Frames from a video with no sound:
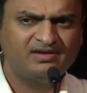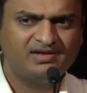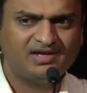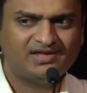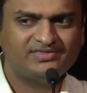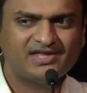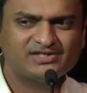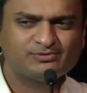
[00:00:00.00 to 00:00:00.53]

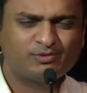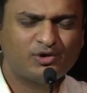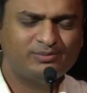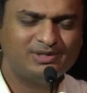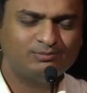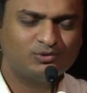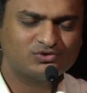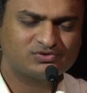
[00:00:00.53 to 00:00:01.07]
And that's
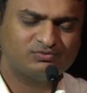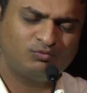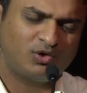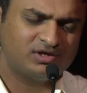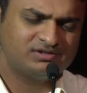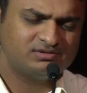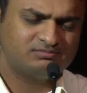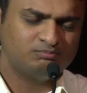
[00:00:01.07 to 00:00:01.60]
probably
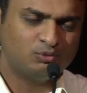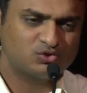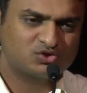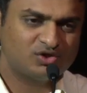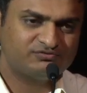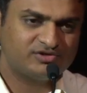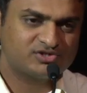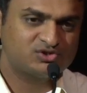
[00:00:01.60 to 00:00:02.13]
what most
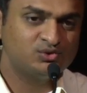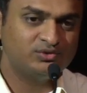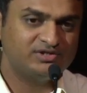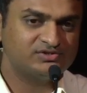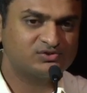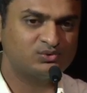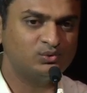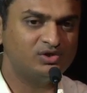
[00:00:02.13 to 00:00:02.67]
of us do
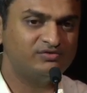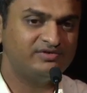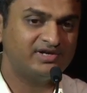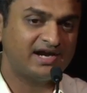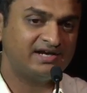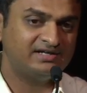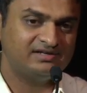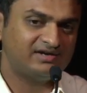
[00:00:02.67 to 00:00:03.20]
in school.
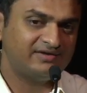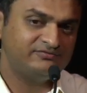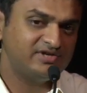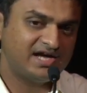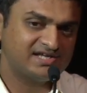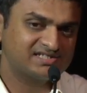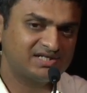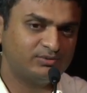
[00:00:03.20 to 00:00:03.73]
We
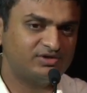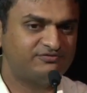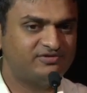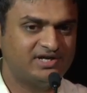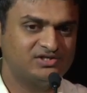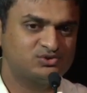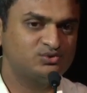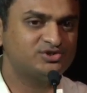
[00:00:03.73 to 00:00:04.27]
ask our
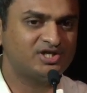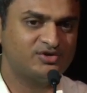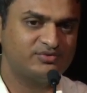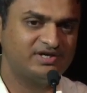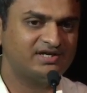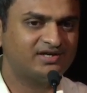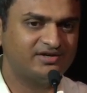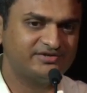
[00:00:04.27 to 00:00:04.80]
friends to
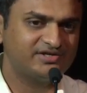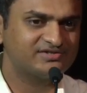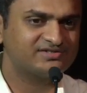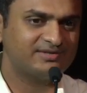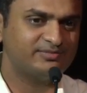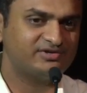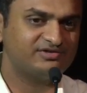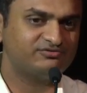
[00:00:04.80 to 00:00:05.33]
generate a career
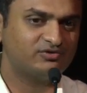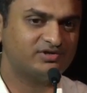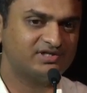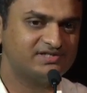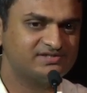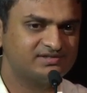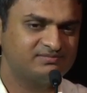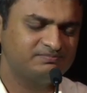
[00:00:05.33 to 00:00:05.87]
summary for
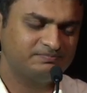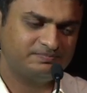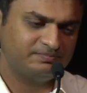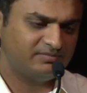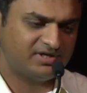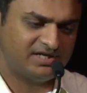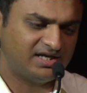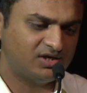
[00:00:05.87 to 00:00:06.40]
us.
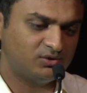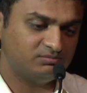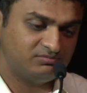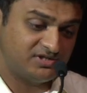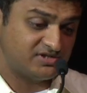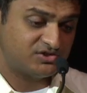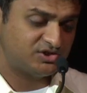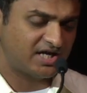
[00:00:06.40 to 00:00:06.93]
But now
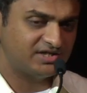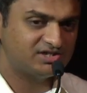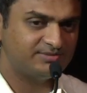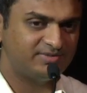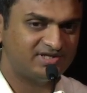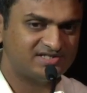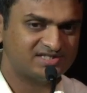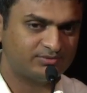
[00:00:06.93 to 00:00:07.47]
this
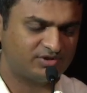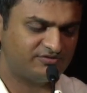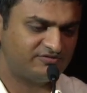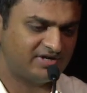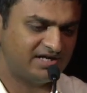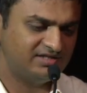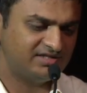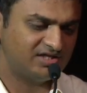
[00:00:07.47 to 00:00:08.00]
ChatGPT is our
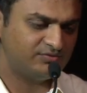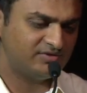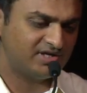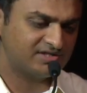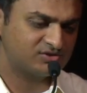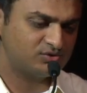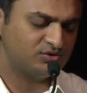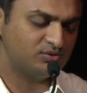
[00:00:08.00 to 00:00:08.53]
friend that we
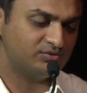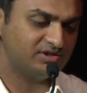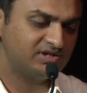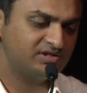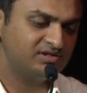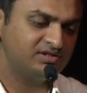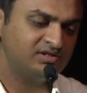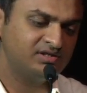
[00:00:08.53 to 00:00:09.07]
ask to do it.
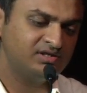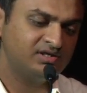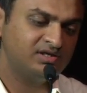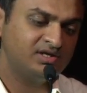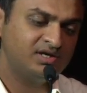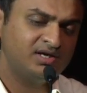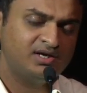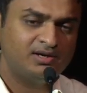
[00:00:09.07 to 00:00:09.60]

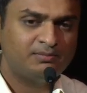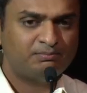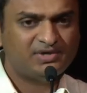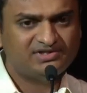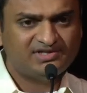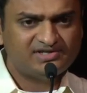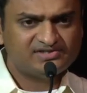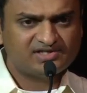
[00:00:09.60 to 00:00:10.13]

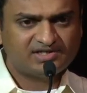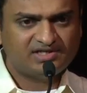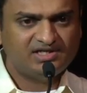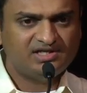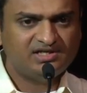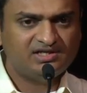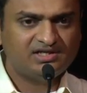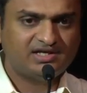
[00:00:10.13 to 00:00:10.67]
But there is a
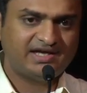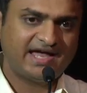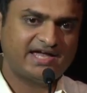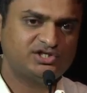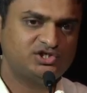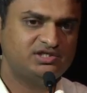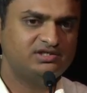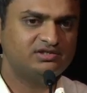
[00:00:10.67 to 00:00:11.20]
key
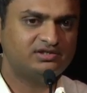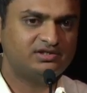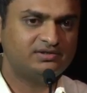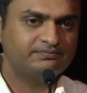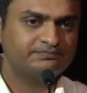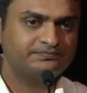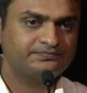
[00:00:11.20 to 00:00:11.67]
catch here.